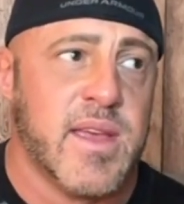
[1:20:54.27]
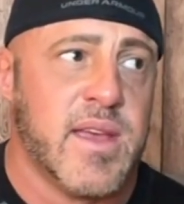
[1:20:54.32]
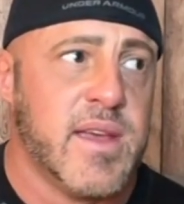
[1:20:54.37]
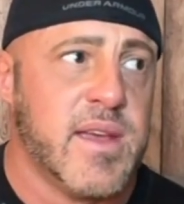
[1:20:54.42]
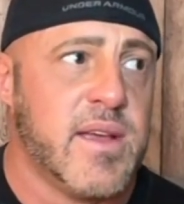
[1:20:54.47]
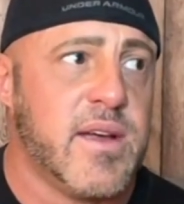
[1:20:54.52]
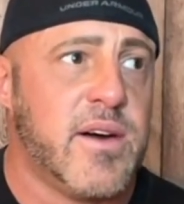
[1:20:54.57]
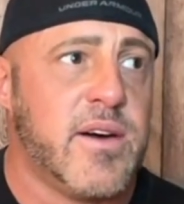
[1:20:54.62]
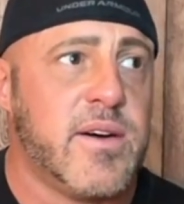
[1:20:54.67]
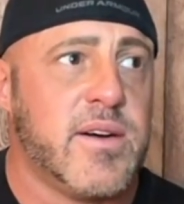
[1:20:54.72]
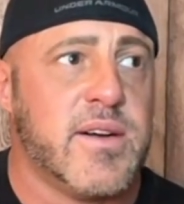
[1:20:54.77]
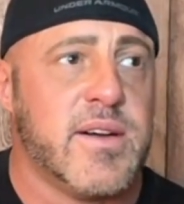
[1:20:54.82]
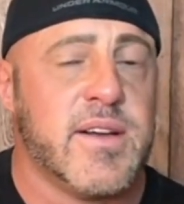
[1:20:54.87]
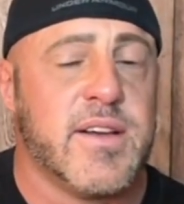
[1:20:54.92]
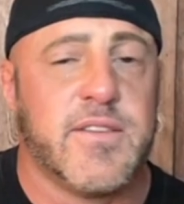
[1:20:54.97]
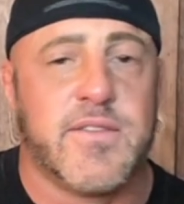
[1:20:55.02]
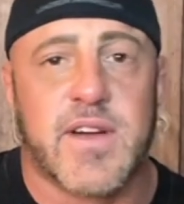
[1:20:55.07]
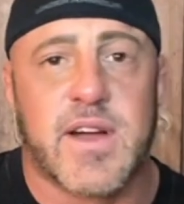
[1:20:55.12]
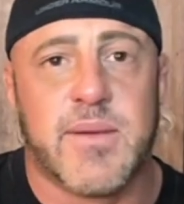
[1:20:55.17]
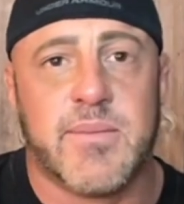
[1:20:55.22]
you know,
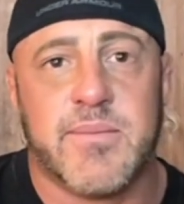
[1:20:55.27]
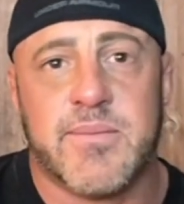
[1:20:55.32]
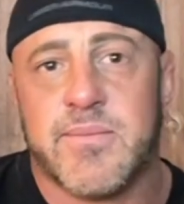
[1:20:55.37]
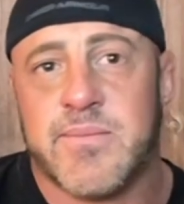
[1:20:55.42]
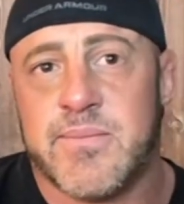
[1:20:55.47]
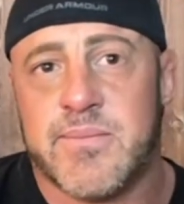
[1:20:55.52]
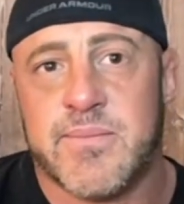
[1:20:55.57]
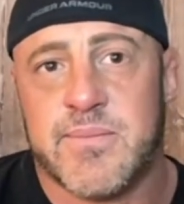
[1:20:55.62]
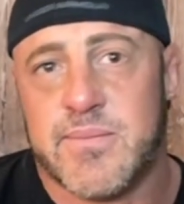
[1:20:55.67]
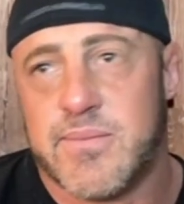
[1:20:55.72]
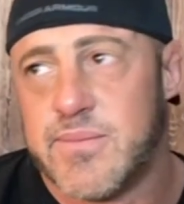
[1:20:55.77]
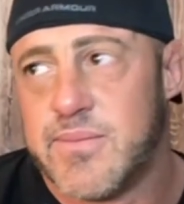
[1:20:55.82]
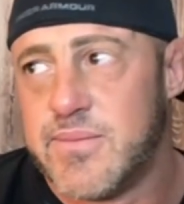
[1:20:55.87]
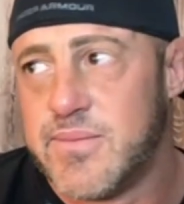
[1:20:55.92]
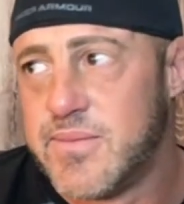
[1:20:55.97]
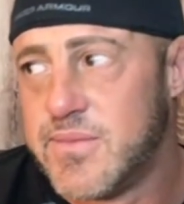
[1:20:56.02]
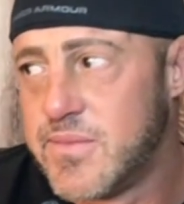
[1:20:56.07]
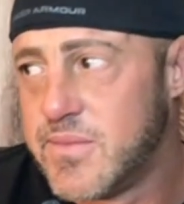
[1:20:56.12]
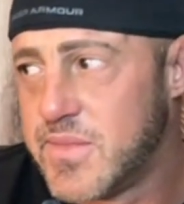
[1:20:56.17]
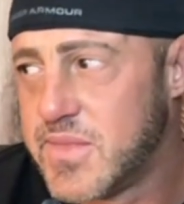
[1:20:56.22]
if I'm
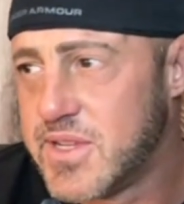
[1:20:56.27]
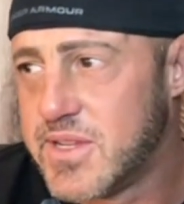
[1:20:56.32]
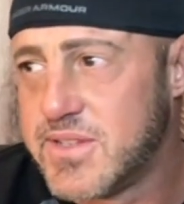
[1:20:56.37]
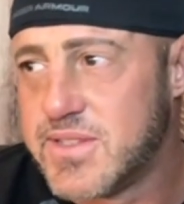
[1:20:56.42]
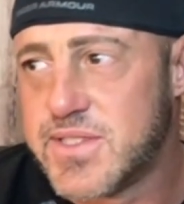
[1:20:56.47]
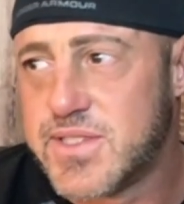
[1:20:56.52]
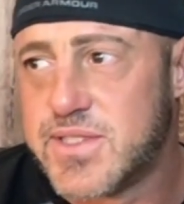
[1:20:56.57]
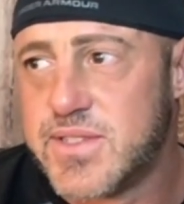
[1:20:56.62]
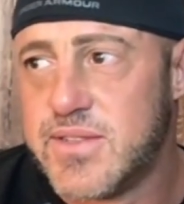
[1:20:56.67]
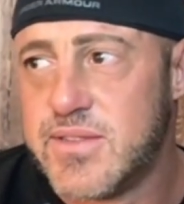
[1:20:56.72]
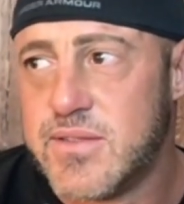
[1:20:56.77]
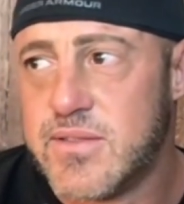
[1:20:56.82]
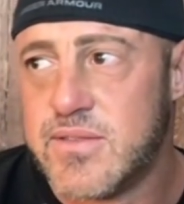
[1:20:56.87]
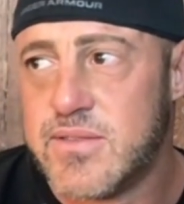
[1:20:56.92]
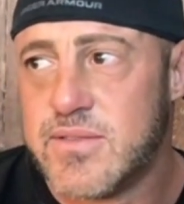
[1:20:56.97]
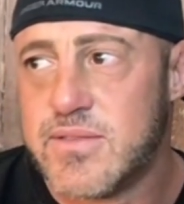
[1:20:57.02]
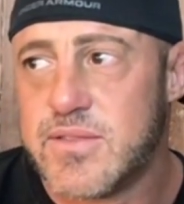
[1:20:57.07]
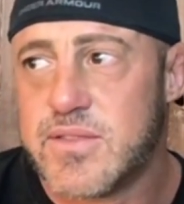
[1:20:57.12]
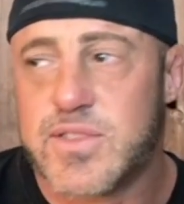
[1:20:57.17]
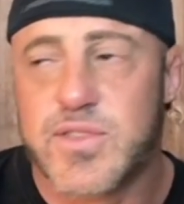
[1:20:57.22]
as
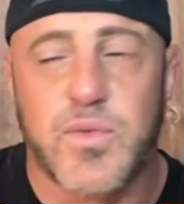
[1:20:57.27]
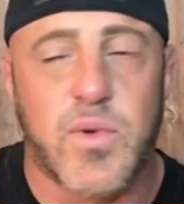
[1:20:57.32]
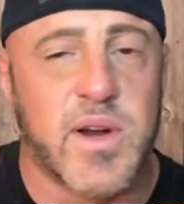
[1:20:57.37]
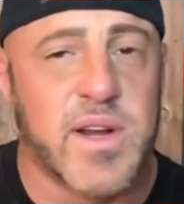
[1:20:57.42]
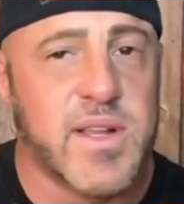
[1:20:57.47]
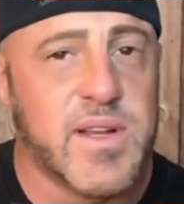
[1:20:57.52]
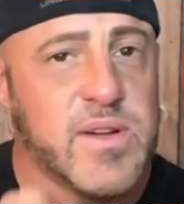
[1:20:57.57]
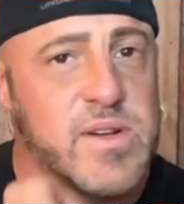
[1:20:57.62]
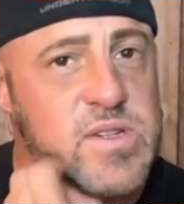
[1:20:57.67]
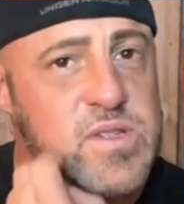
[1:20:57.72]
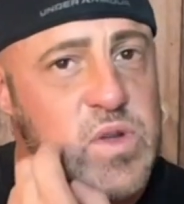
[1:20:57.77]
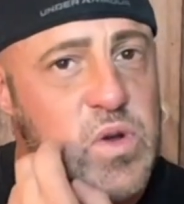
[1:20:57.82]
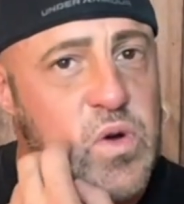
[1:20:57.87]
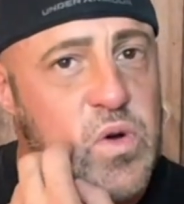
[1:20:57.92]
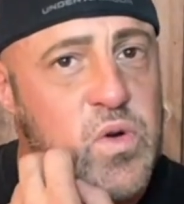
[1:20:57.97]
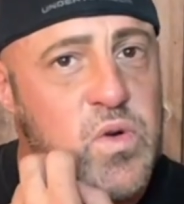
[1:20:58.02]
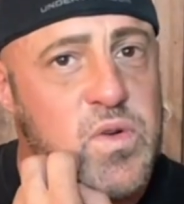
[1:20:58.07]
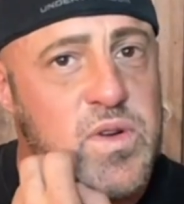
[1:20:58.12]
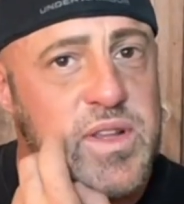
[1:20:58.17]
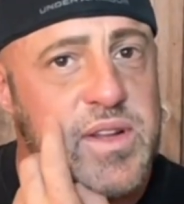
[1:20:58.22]
twenty years
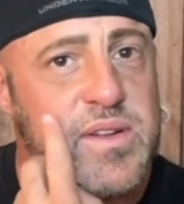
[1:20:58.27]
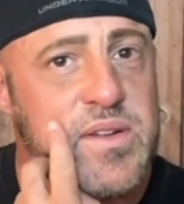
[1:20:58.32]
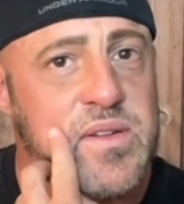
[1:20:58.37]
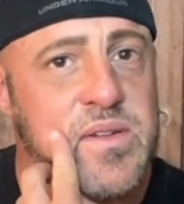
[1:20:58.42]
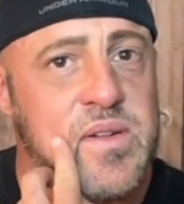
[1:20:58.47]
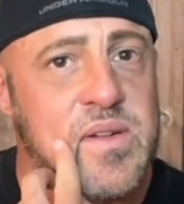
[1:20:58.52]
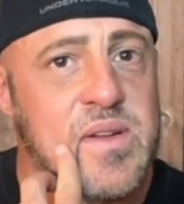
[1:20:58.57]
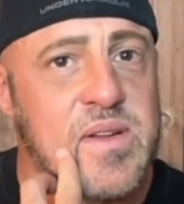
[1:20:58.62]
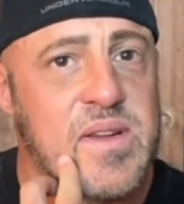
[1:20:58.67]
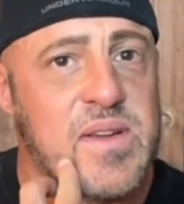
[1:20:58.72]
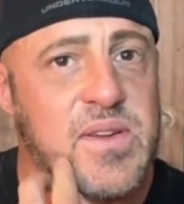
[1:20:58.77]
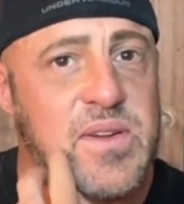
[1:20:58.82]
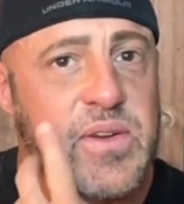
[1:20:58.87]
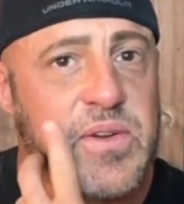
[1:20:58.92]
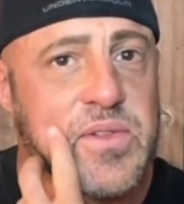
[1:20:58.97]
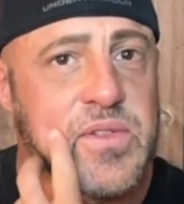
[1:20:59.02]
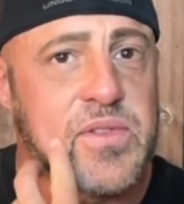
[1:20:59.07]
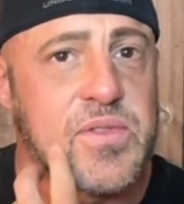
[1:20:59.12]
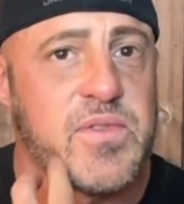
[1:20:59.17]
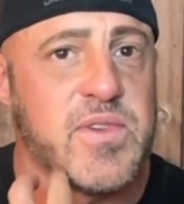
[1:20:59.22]
old and, you
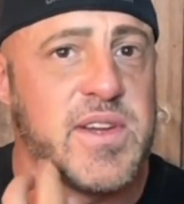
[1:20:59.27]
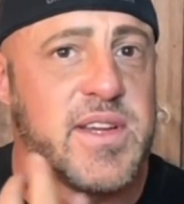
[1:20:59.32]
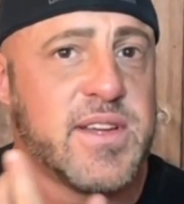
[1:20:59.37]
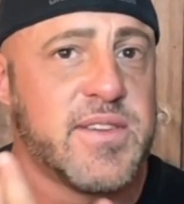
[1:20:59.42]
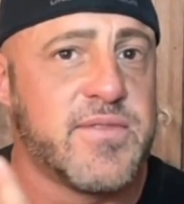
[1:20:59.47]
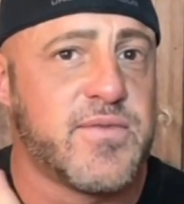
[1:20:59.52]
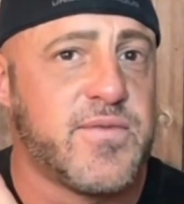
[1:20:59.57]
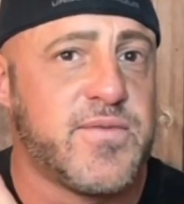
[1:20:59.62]
know, three,